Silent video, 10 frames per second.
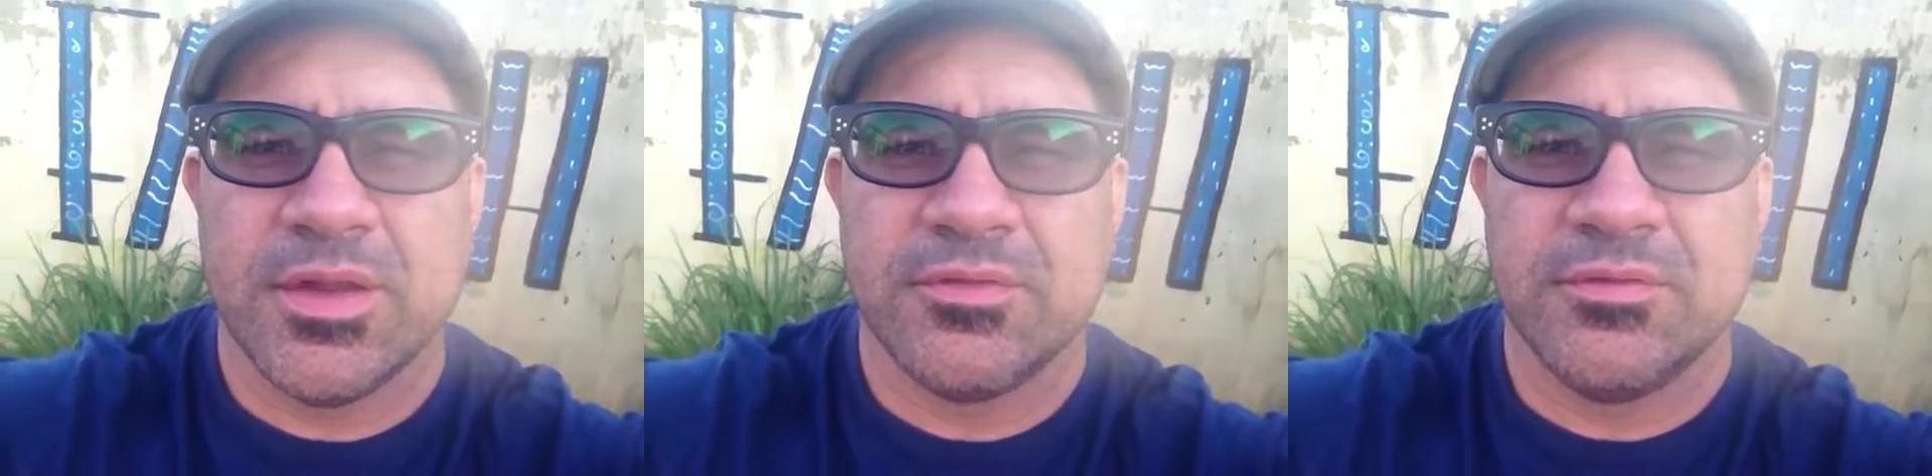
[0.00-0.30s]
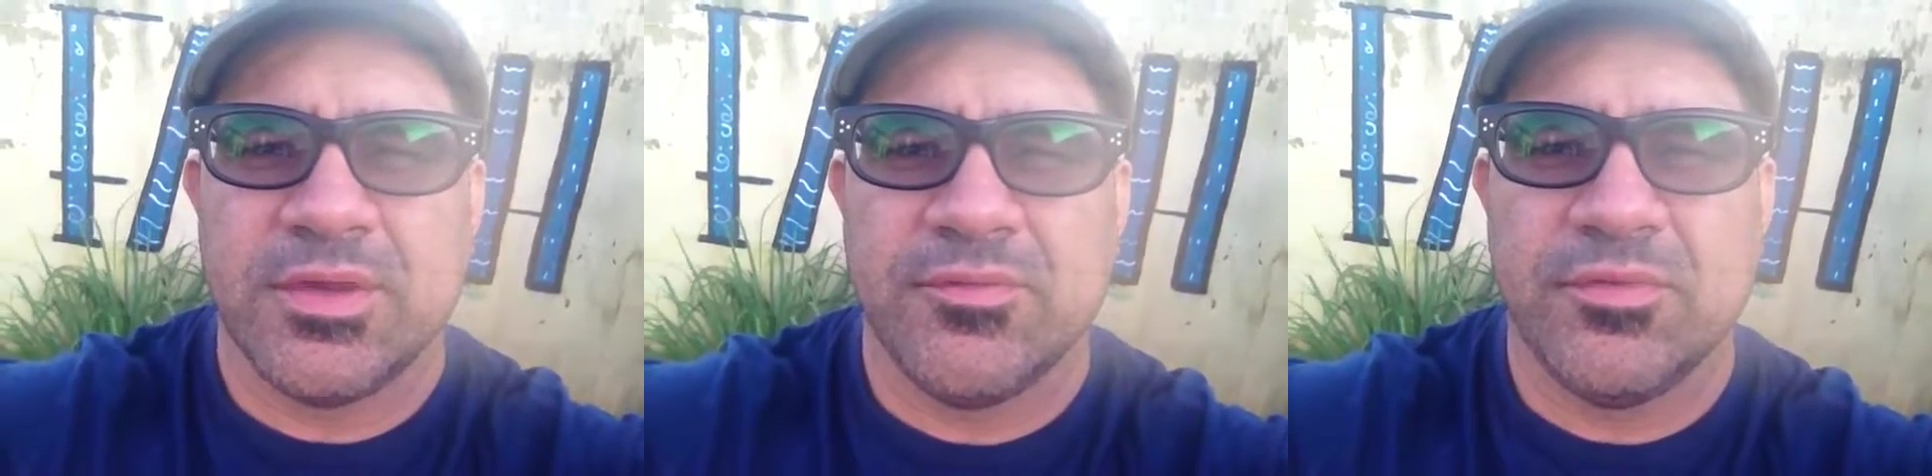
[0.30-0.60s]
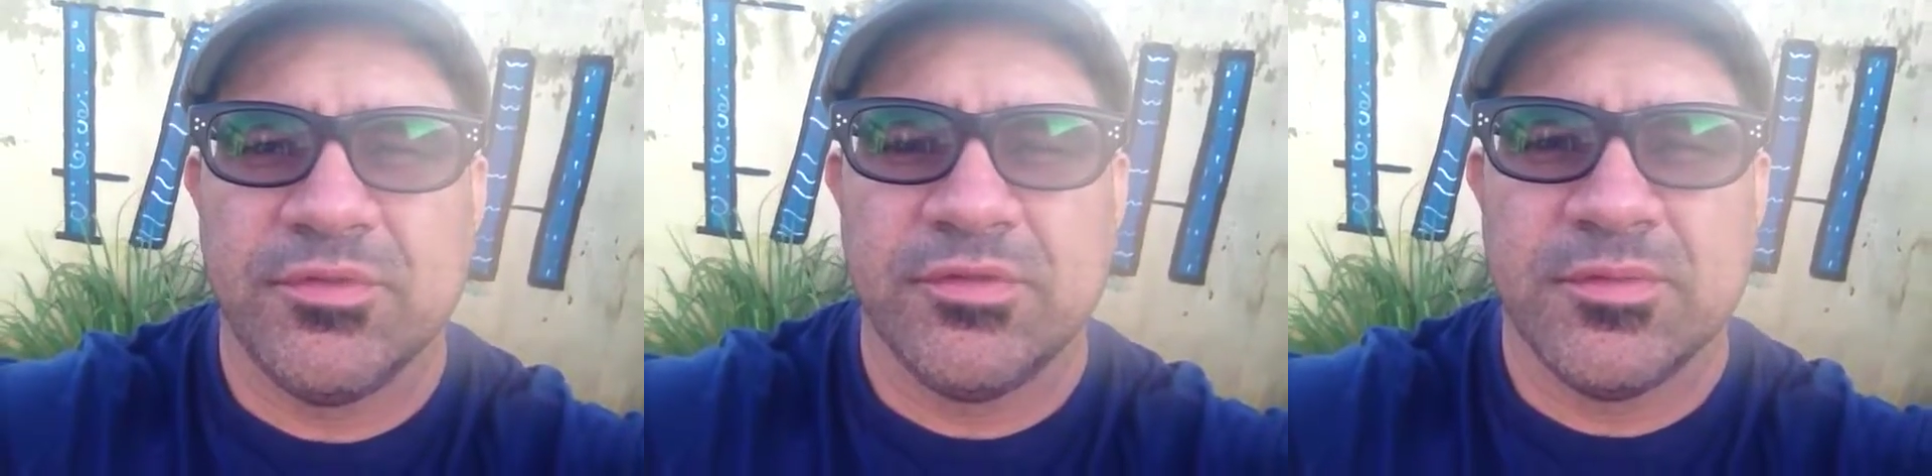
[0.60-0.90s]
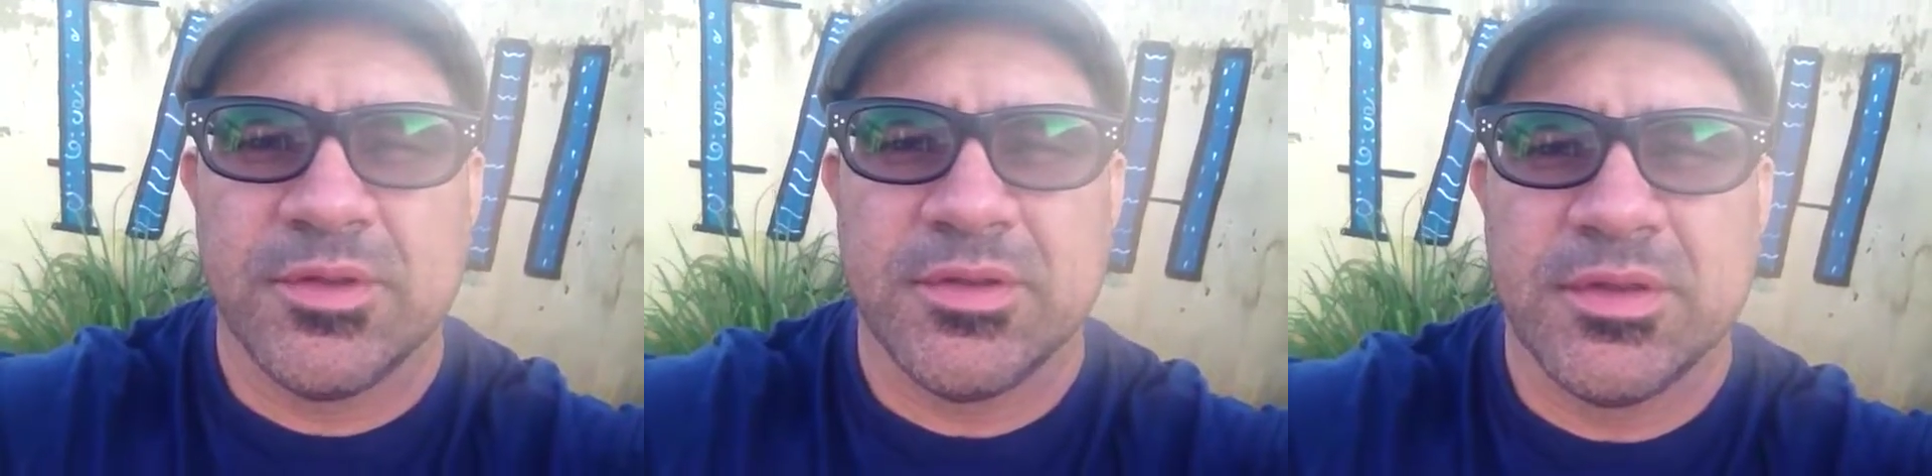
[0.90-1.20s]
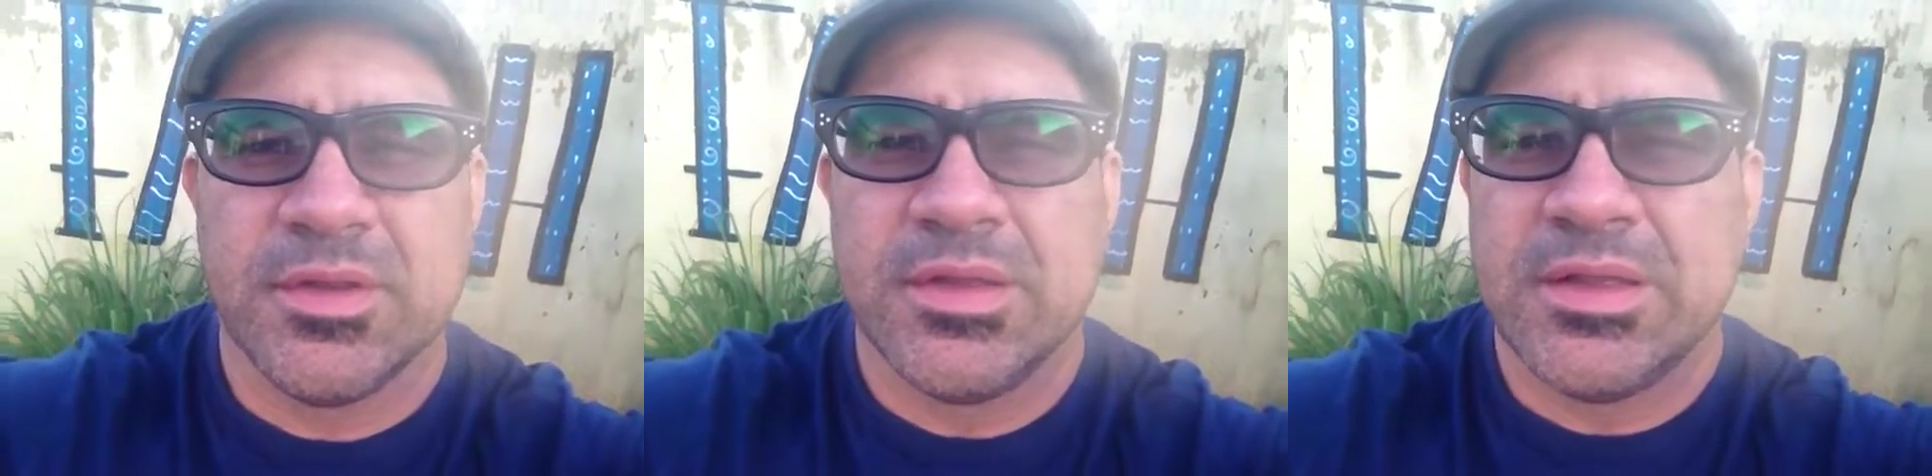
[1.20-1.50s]
doctors would have wisdom and
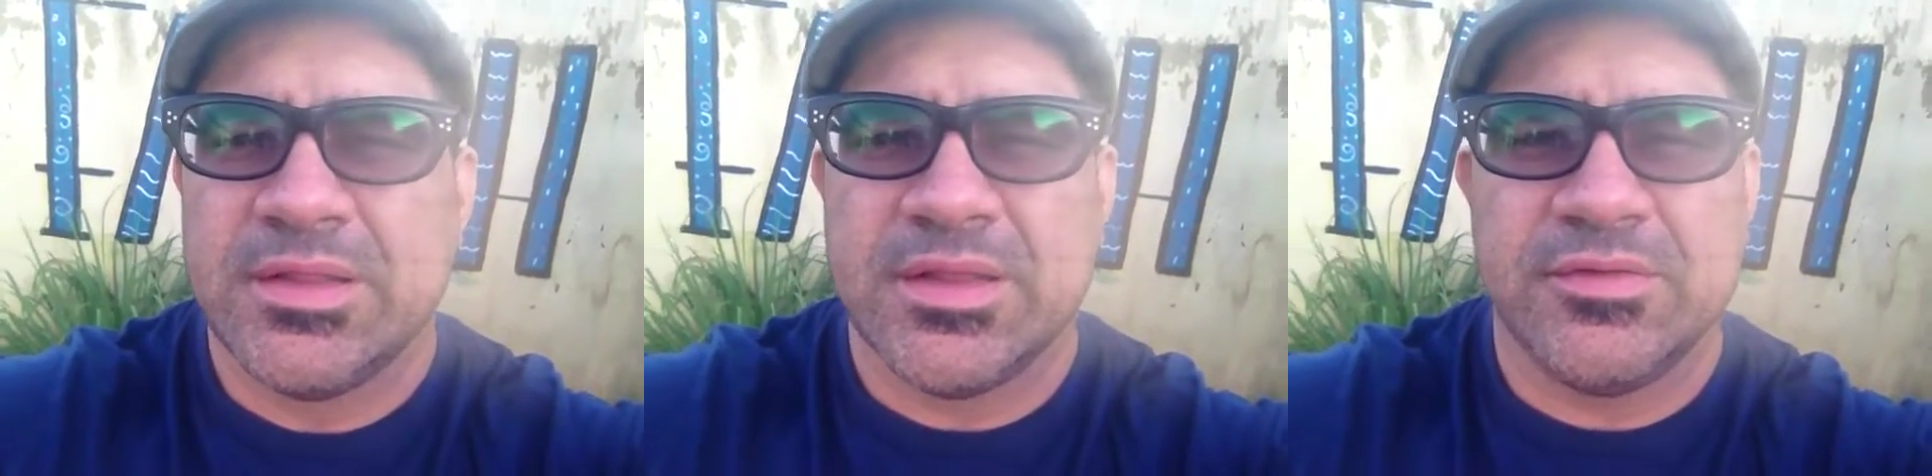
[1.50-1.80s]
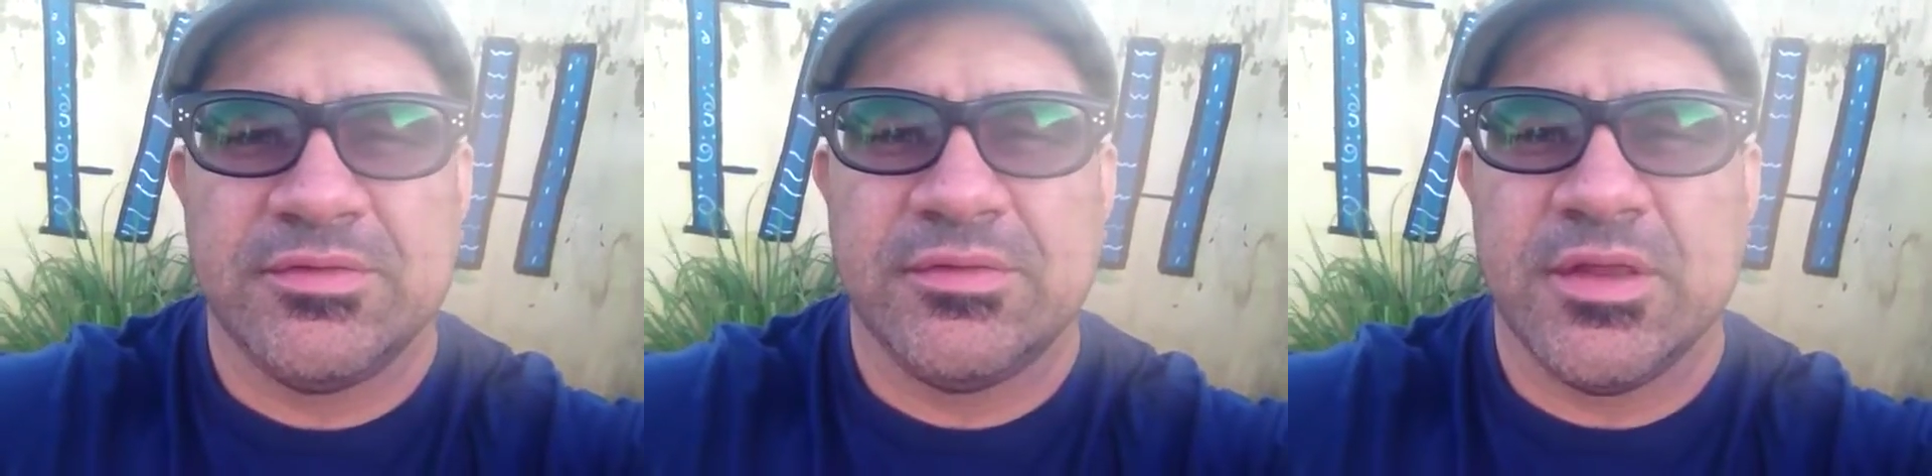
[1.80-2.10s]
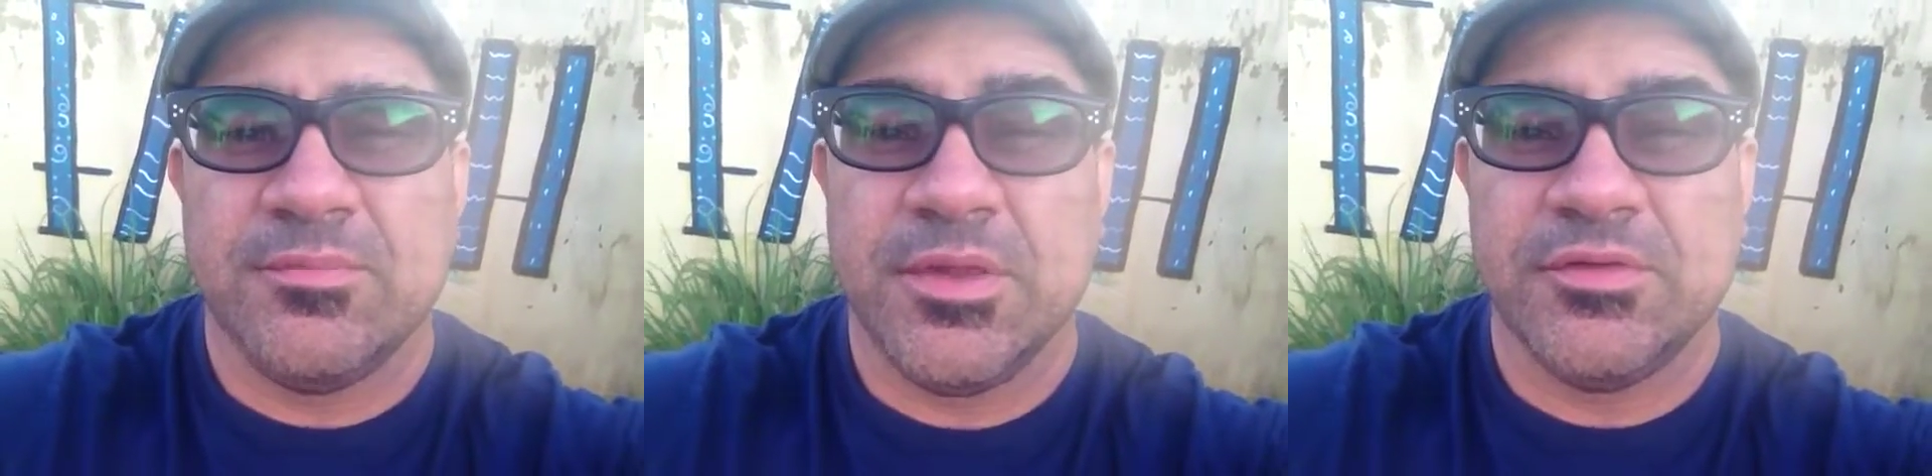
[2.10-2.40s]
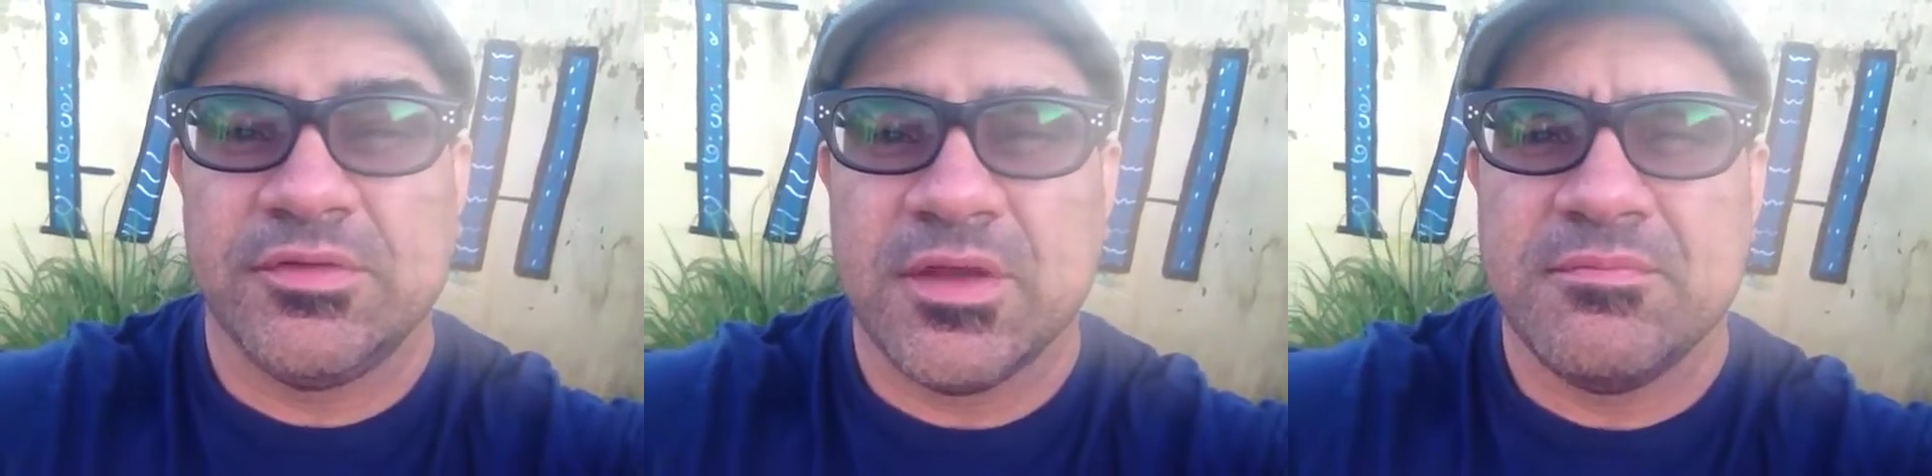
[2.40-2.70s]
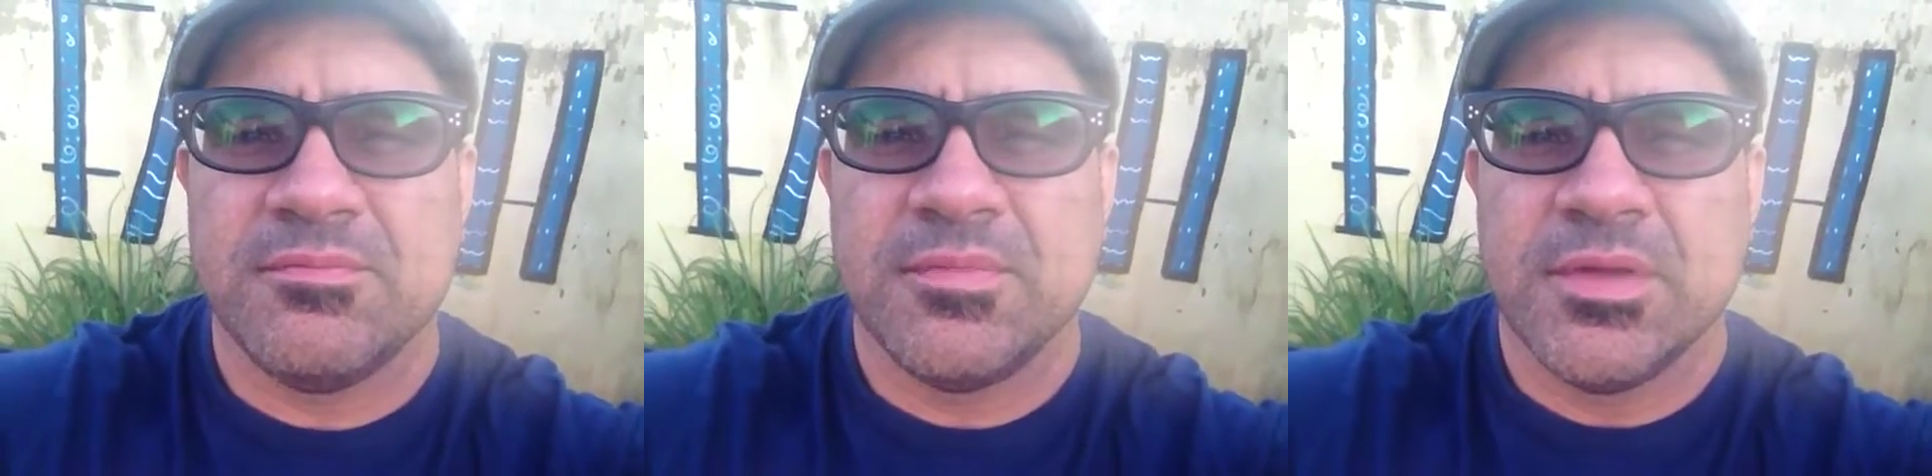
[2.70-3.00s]
that there'd be
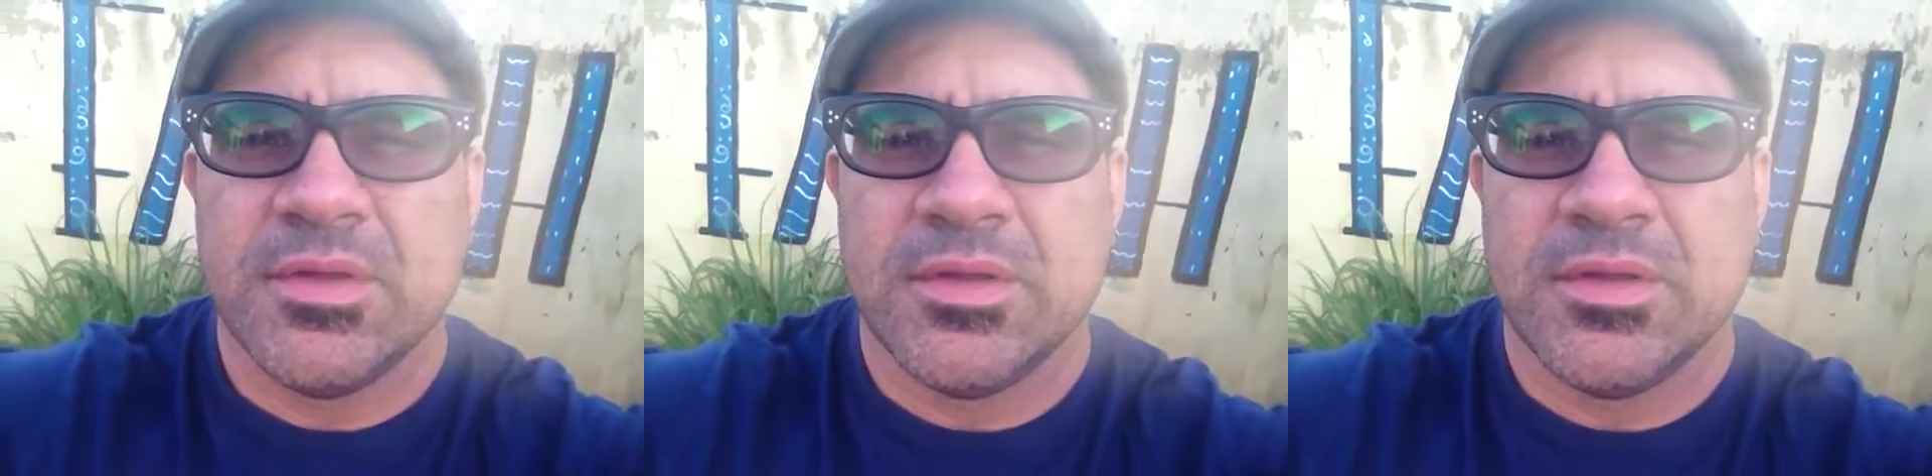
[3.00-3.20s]
some